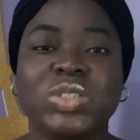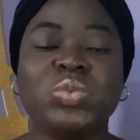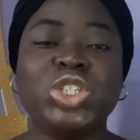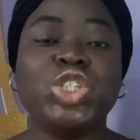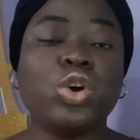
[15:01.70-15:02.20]

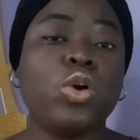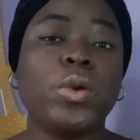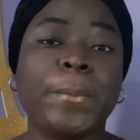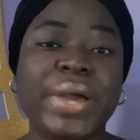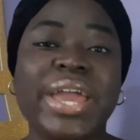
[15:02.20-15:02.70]
which you
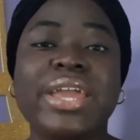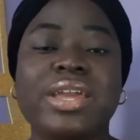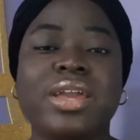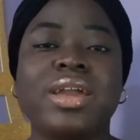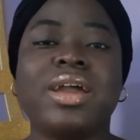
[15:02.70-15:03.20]
occupy
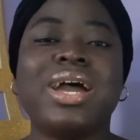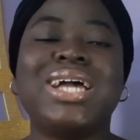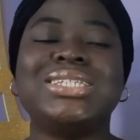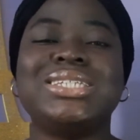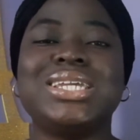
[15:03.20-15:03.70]

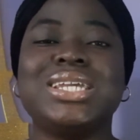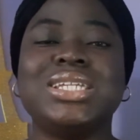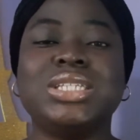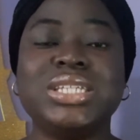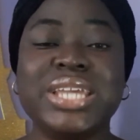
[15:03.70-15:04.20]
as a
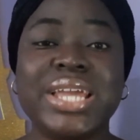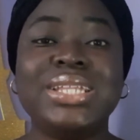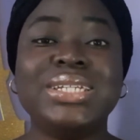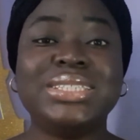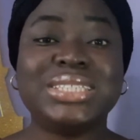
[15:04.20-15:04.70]

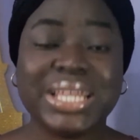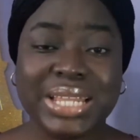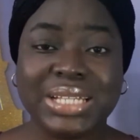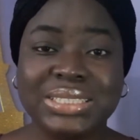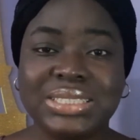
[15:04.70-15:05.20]
yearly
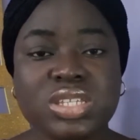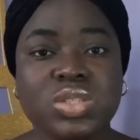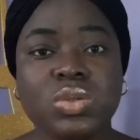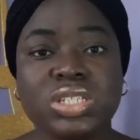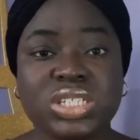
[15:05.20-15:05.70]
tenant. This
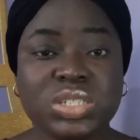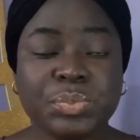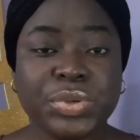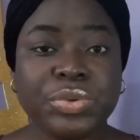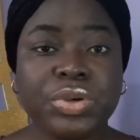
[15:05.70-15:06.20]
notice
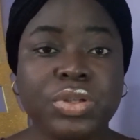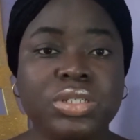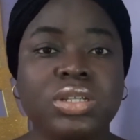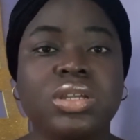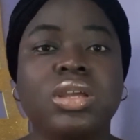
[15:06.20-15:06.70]
period
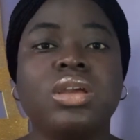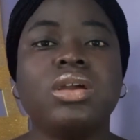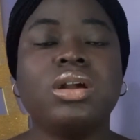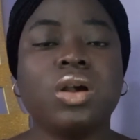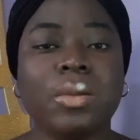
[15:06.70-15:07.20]

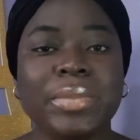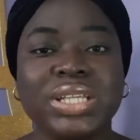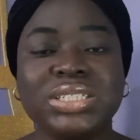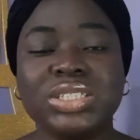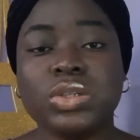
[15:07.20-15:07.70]

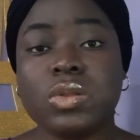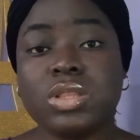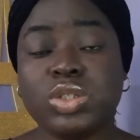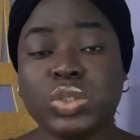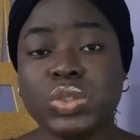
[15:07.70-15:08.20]
commences on the
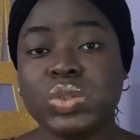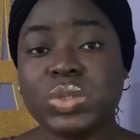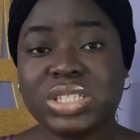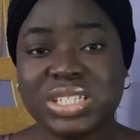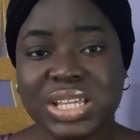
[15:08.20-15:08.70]
so
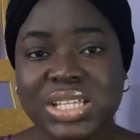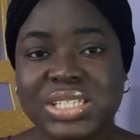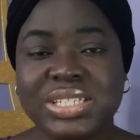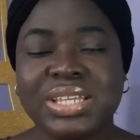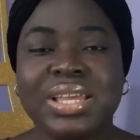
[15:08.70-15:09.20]

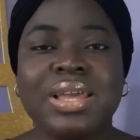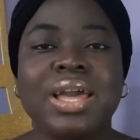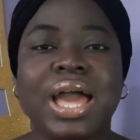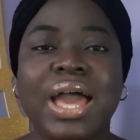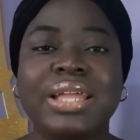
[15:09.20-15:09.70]
date
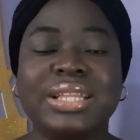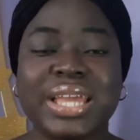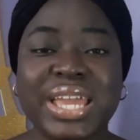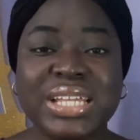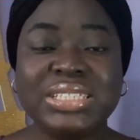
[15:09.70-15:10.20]
and
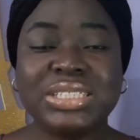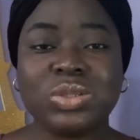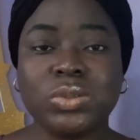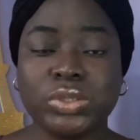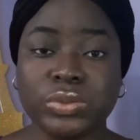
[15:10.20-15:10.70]
ends
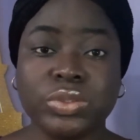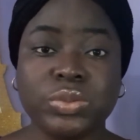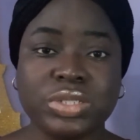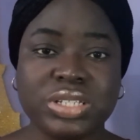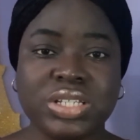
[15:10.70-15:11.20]
on so
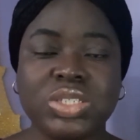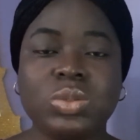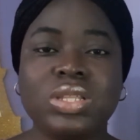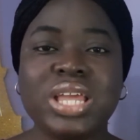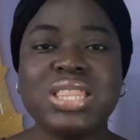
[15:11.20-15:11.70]
date. So
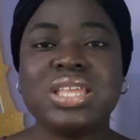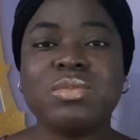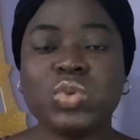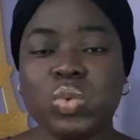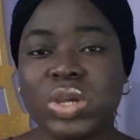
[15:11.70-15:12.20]
let them
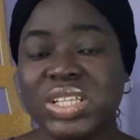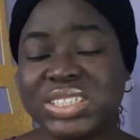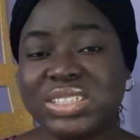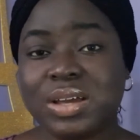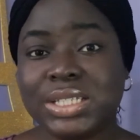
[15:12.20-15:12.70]
know when it's
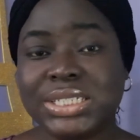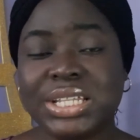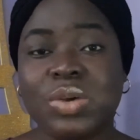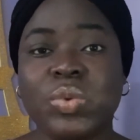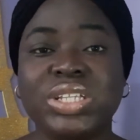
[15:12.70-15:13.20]
starting
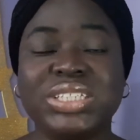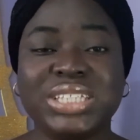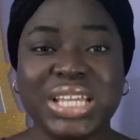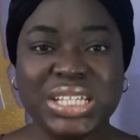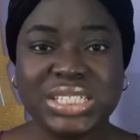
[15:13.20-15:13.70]
and when it's
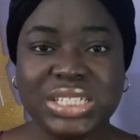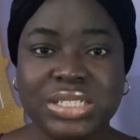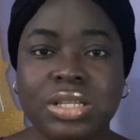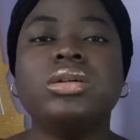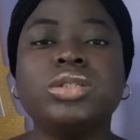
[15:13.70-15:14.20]
ending.
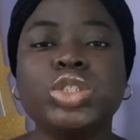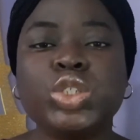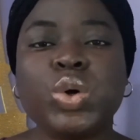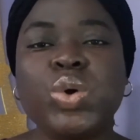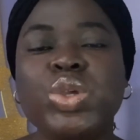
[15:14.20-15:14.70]

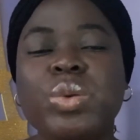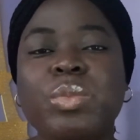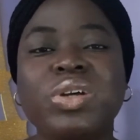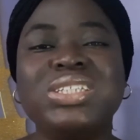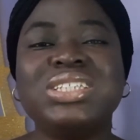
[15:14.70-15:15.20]
So you
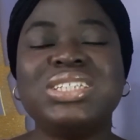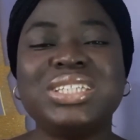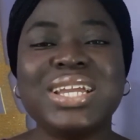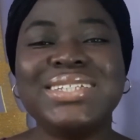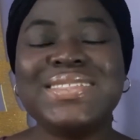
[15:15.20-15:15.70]
must
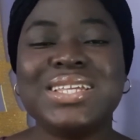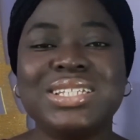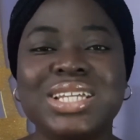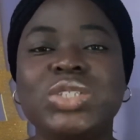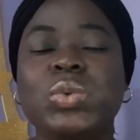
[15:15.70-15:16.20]
state the
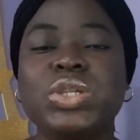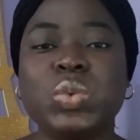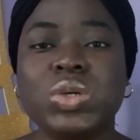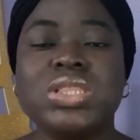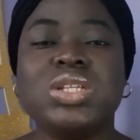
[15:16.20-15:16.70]
date when you
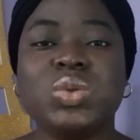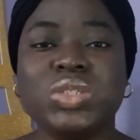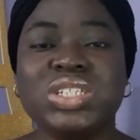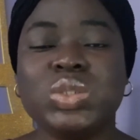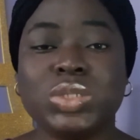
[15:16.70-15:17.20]
want the
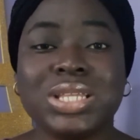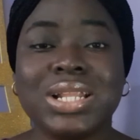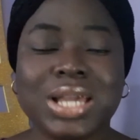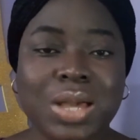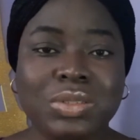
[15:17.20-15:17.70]
notice to start
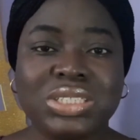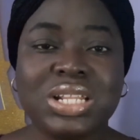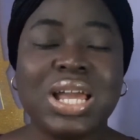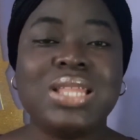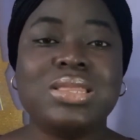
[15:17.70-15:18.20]
counting
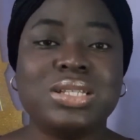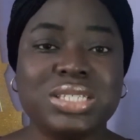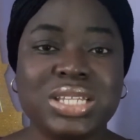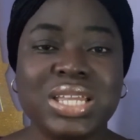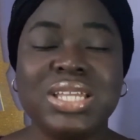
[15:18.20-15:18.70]
and the
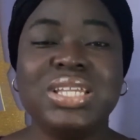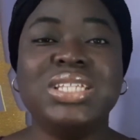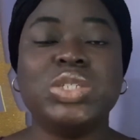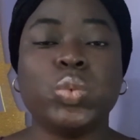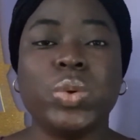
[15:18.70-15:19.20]
day
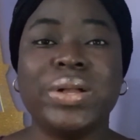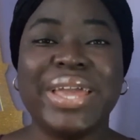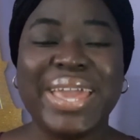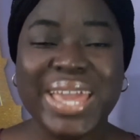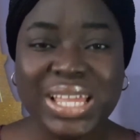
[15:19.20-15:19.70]
it will
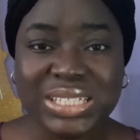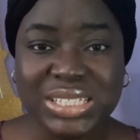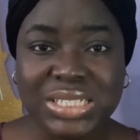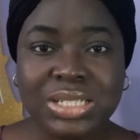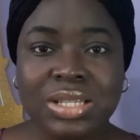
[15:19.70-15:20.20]

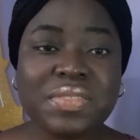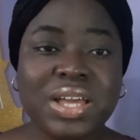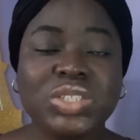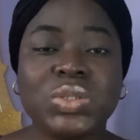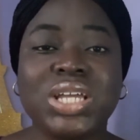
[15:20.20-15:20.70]
end, so
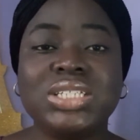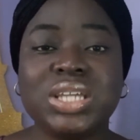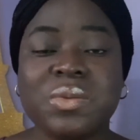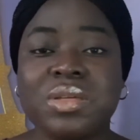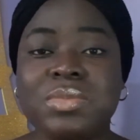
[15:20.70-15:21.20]
that you can
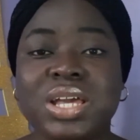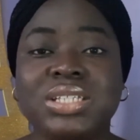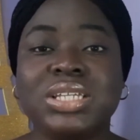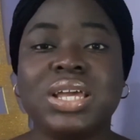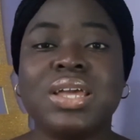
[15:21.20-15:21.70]
tell them
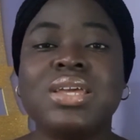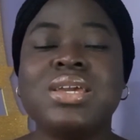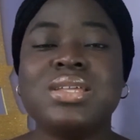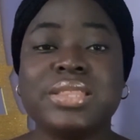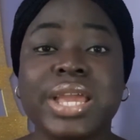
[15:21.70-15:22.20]
that
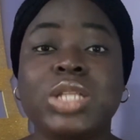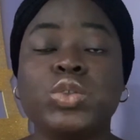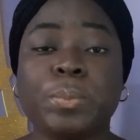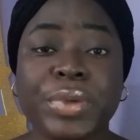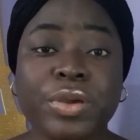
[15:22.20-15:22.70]
they are to
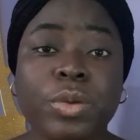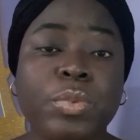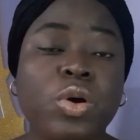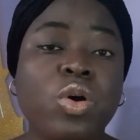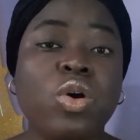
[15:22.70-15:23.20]
pay up
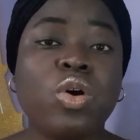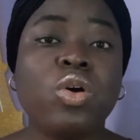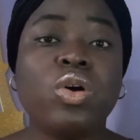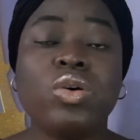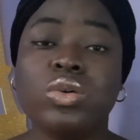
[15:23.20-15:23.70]

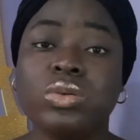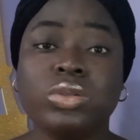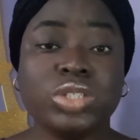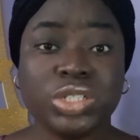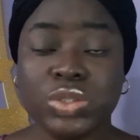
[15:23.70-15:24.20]
all
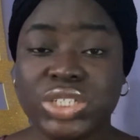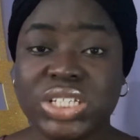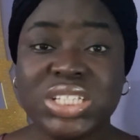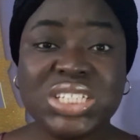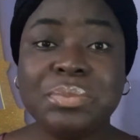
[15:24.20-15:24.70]

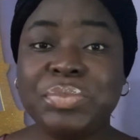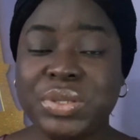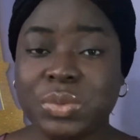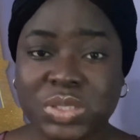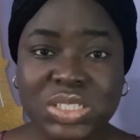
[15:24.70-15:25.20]
utility
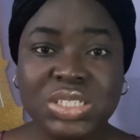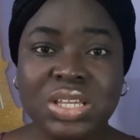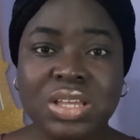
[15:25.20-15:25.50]
bills